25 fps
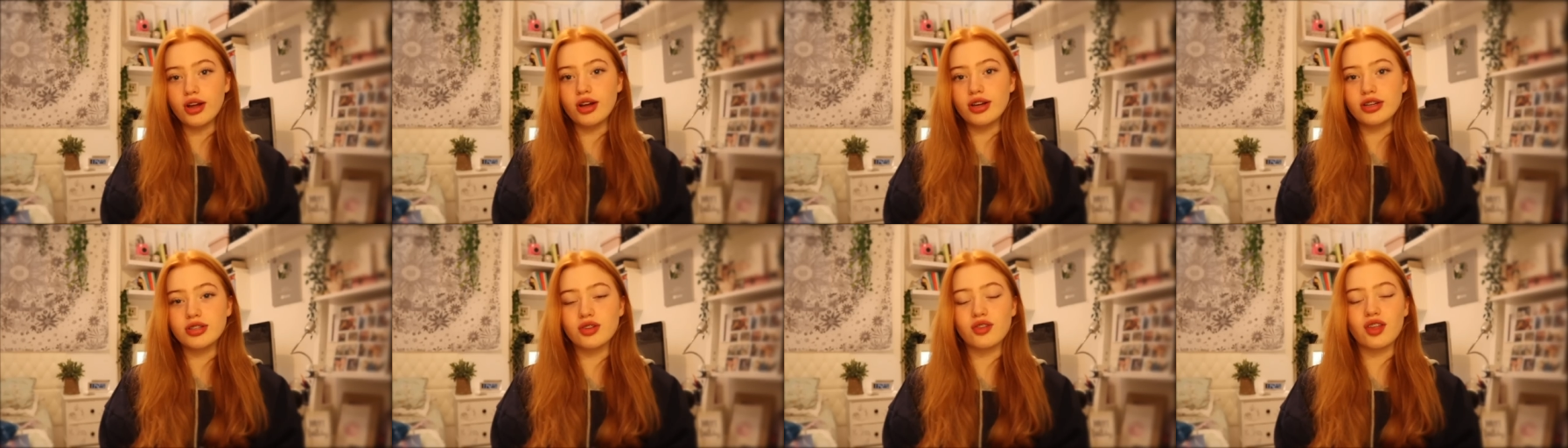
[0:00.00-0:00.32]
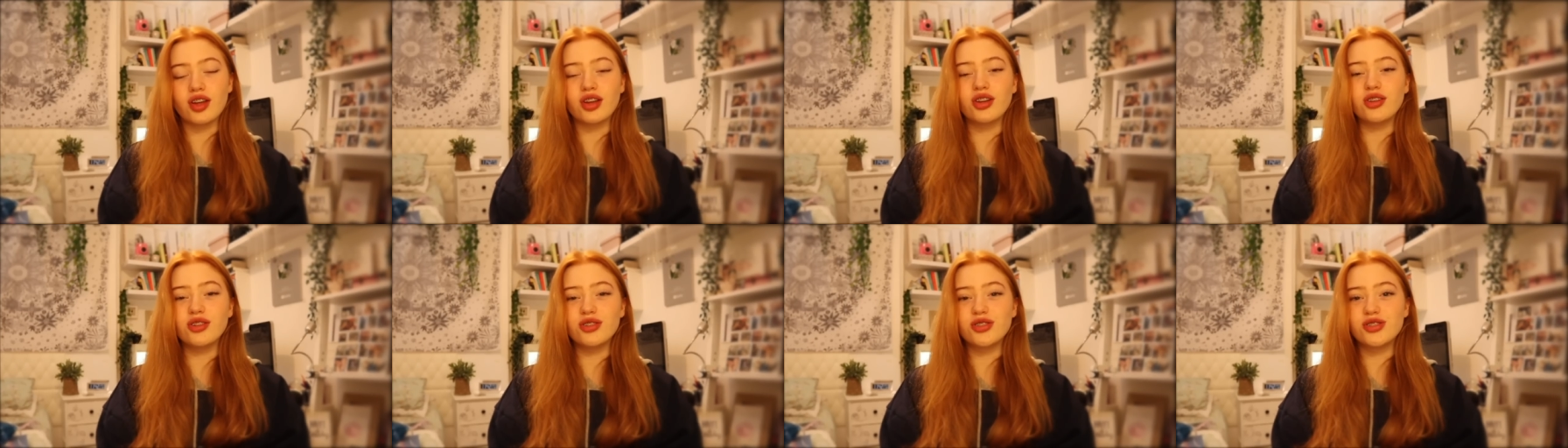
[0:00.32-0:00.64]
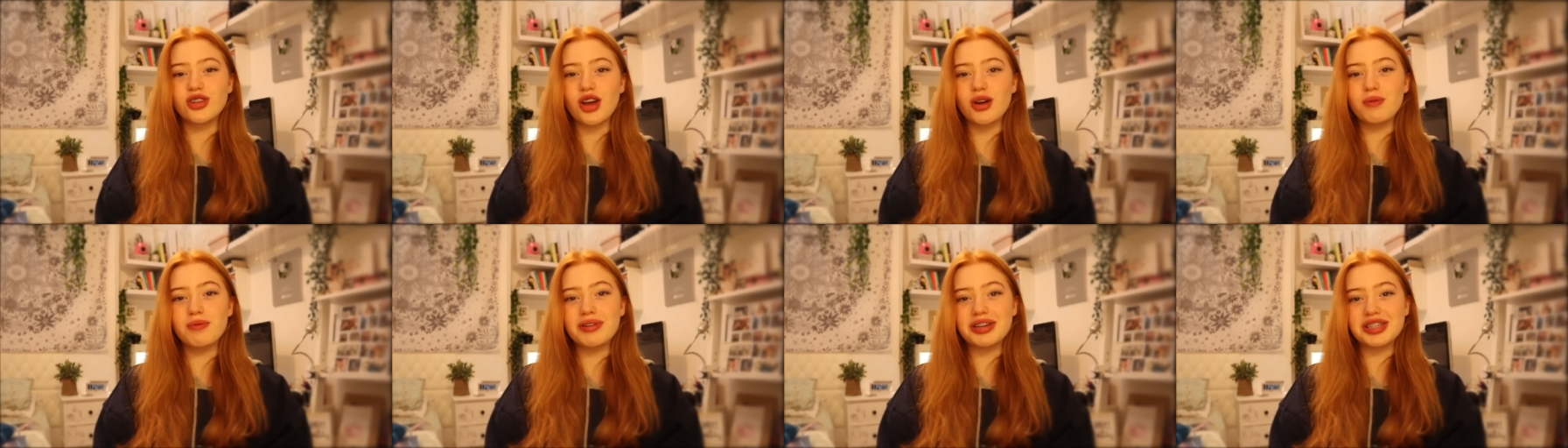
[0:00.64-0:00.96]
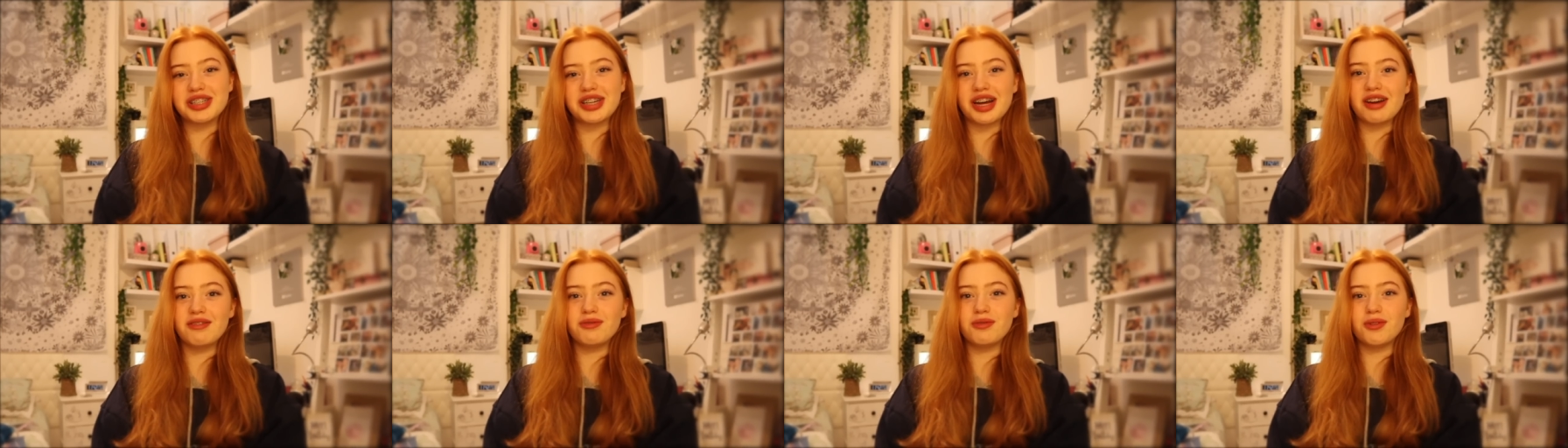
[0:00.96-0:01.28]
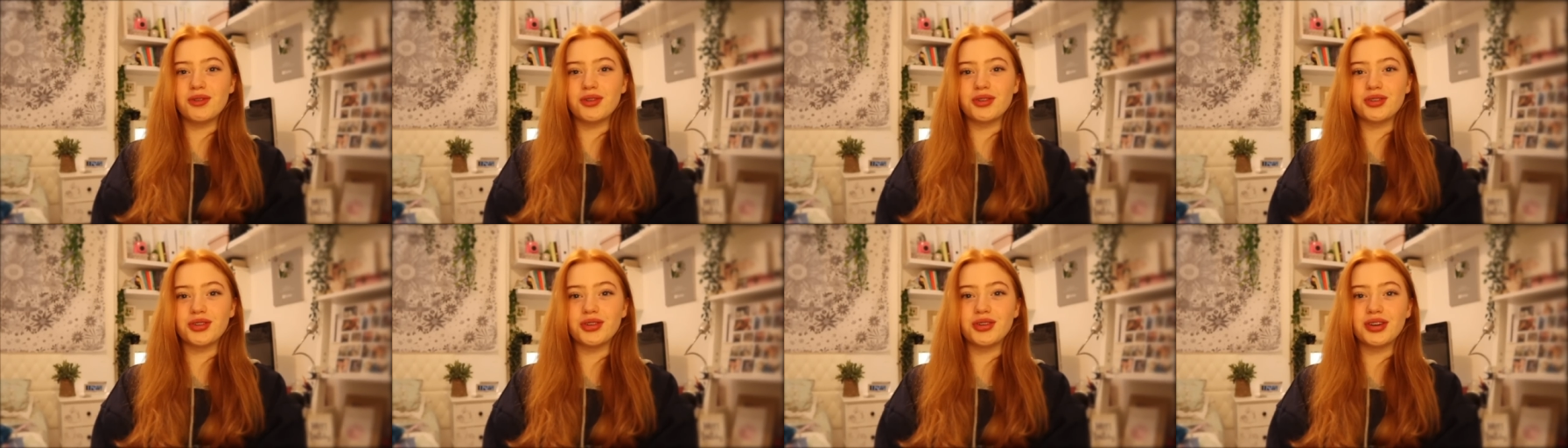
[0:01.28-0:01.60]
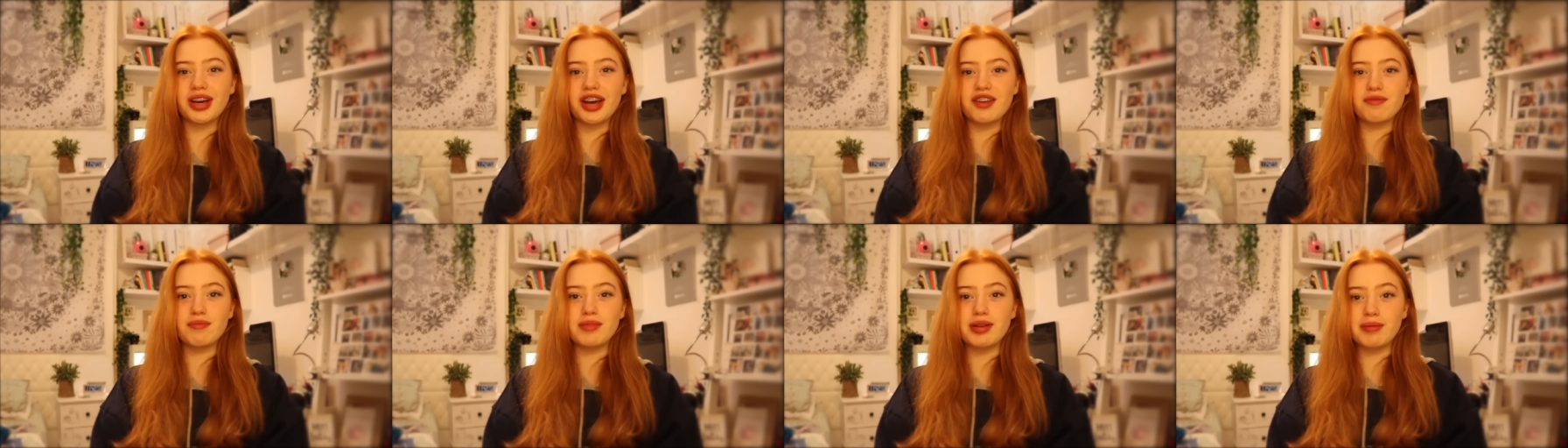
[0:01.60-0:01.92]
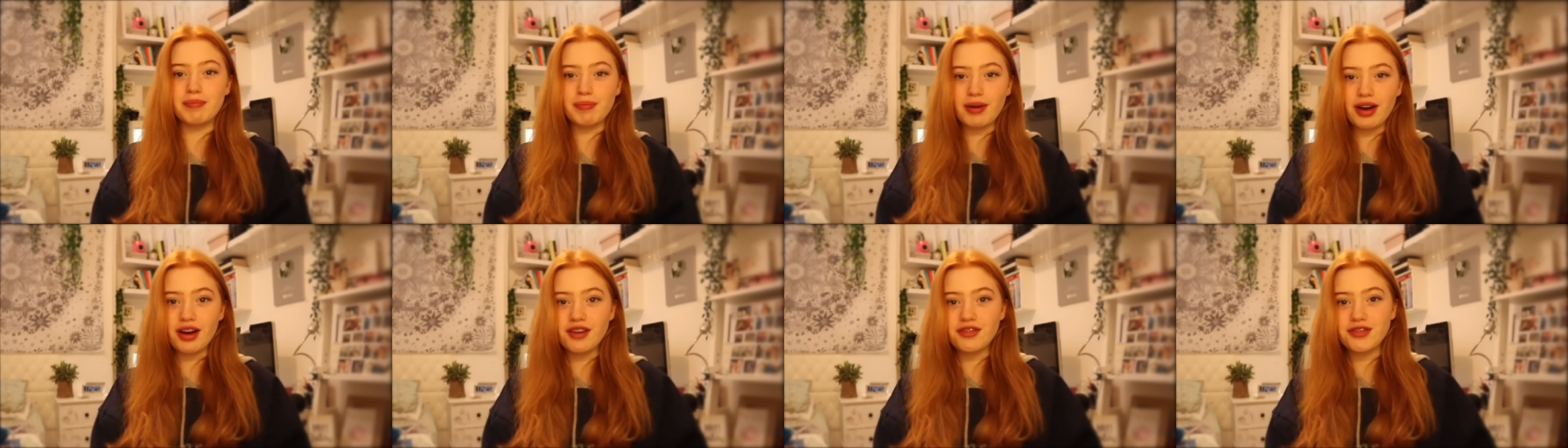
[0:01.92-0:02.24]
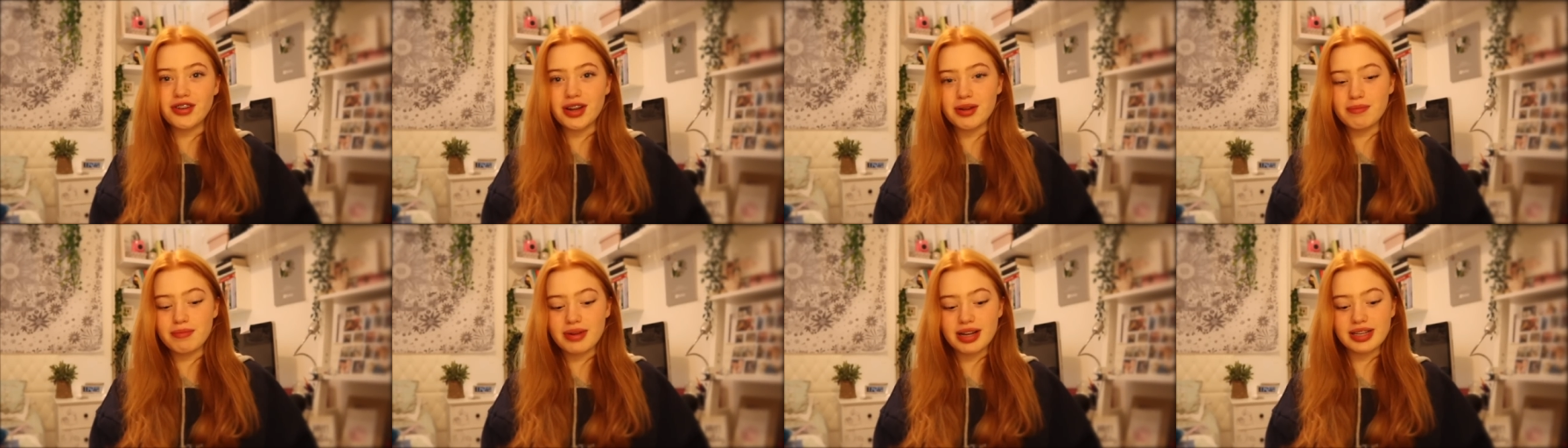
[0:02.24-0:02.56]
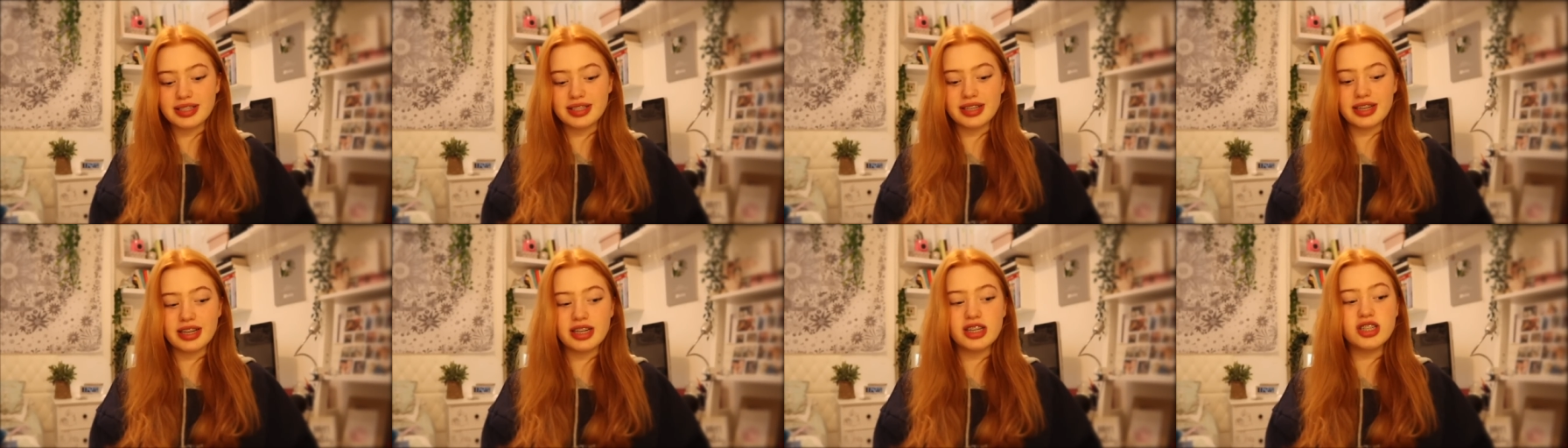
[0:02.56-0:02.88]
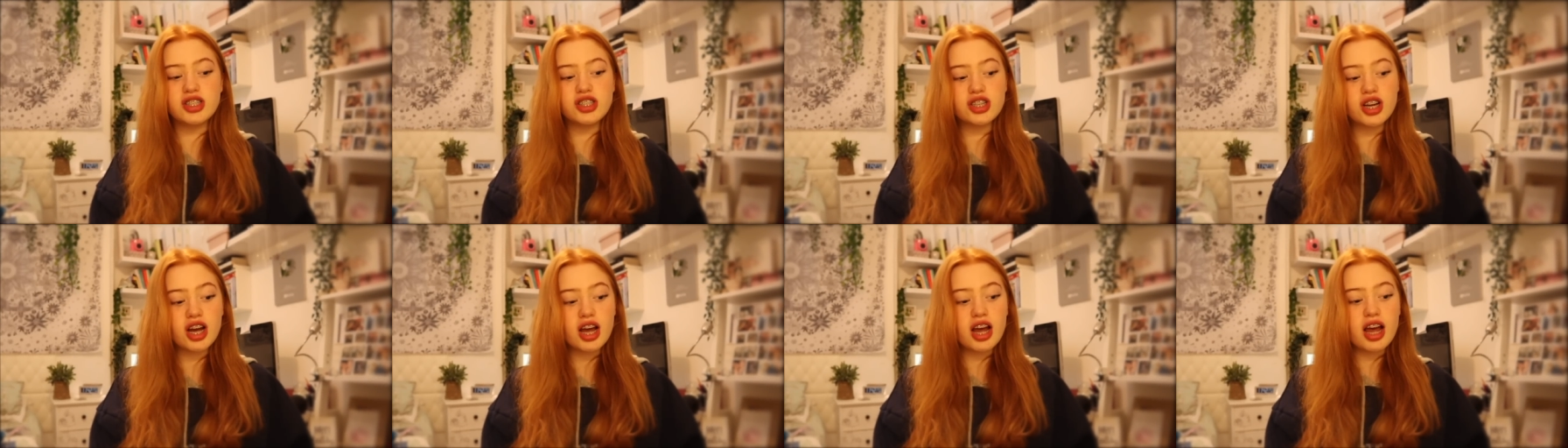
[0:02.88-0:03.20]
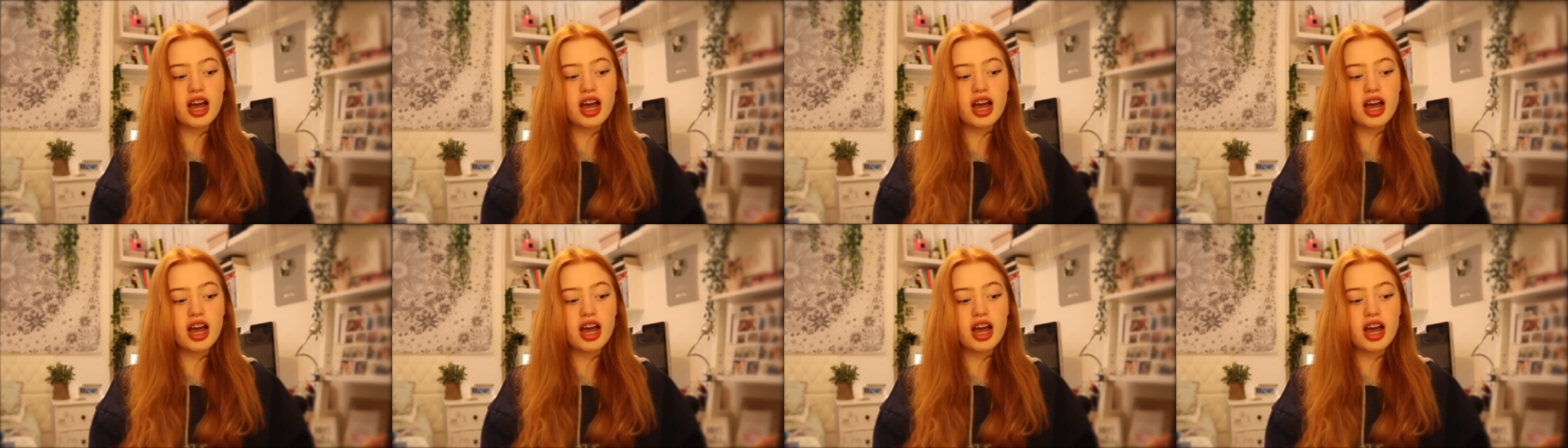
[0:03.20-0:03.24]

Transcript: So thank you so much to everyone who gave me a birthday message.